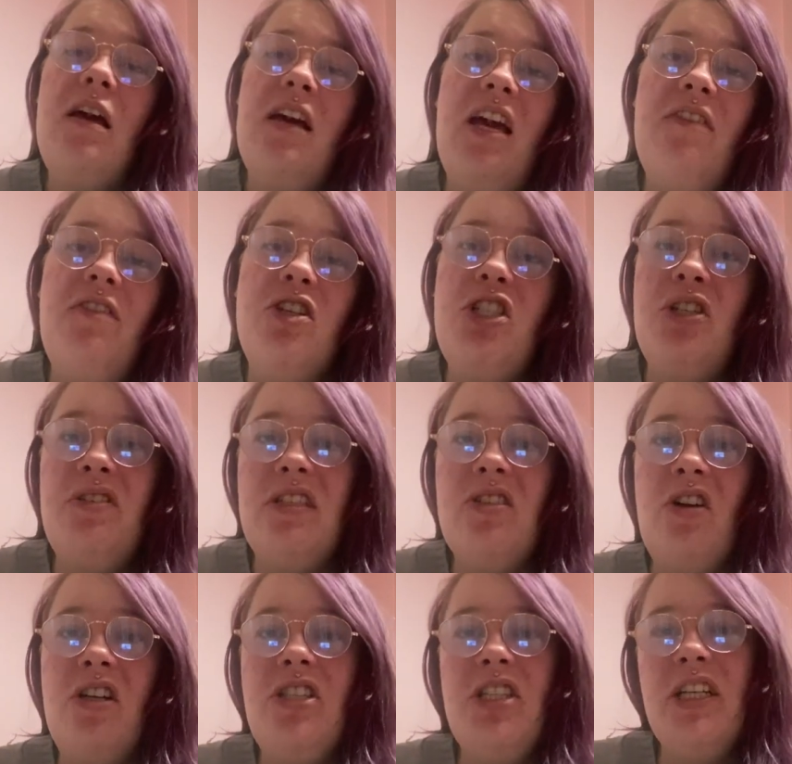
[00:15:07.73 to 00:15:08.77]
If I do
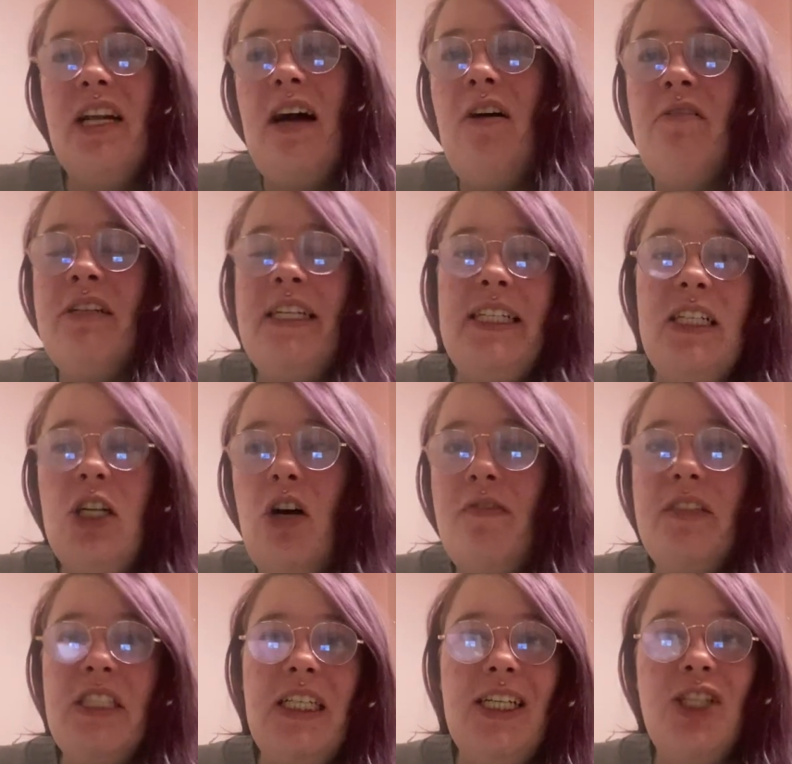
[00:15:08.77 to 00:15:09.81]
decide to go down in,
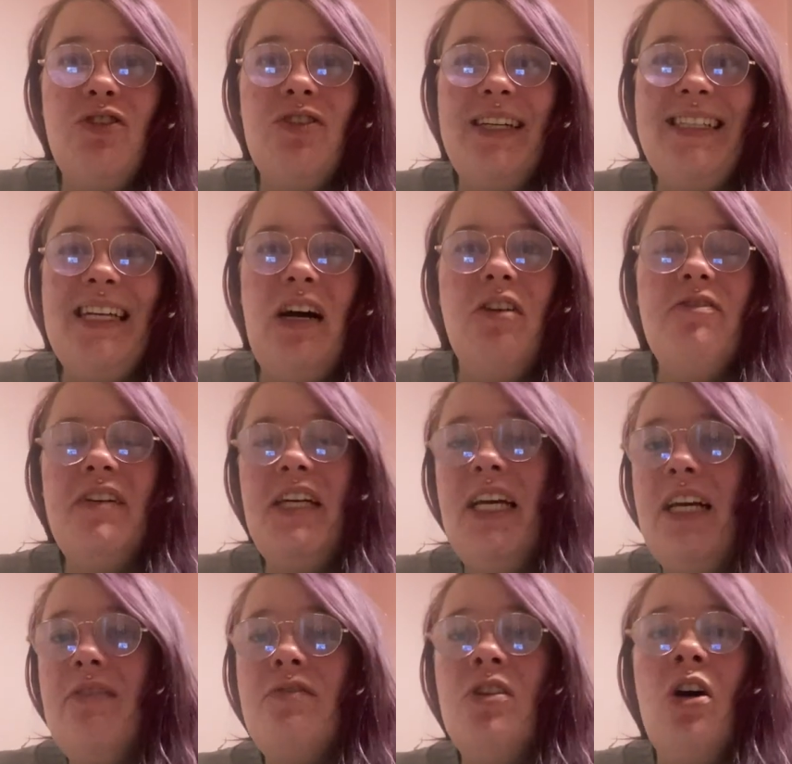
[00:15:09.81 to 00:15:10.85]
obviously, a dressy outfit,
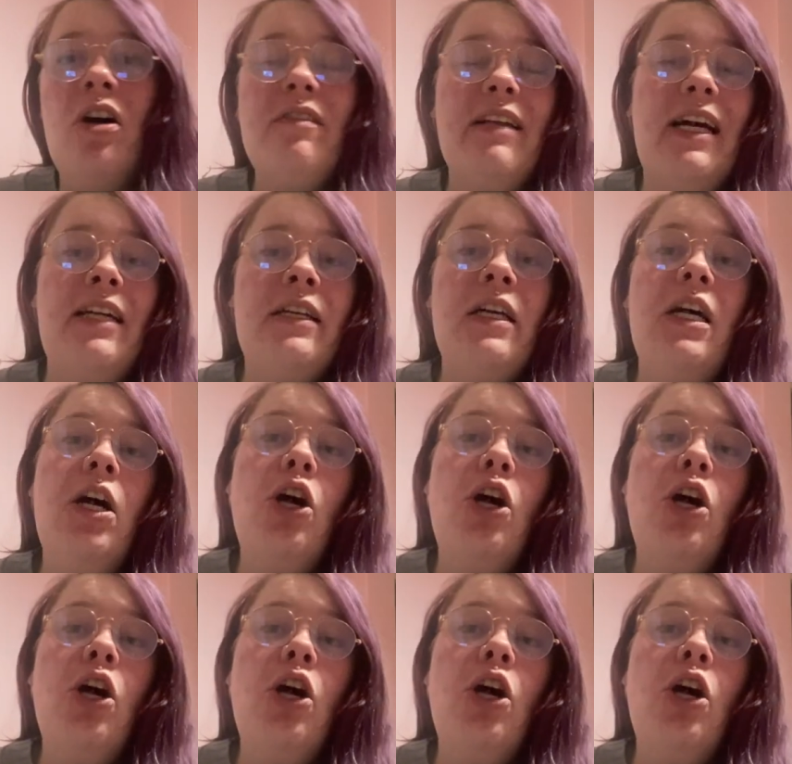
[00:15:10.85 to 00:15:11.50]
if not, then